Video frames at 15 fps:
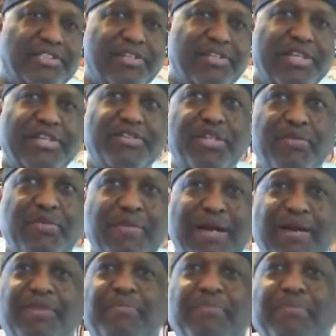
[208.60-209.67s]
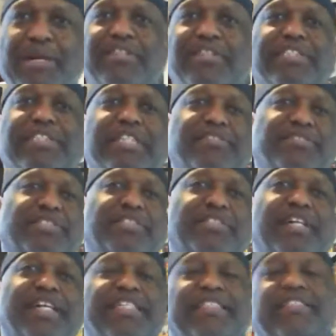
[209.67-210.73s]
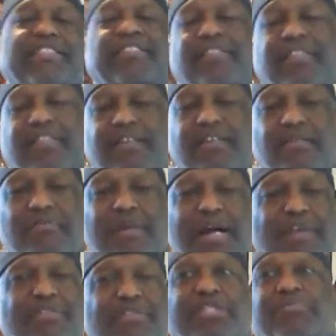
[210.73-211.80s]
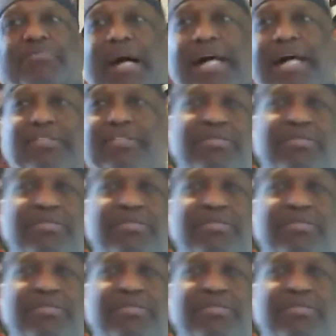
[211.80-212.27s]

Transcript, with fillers: do a YouTube about all the beer and stuff you drink. And my response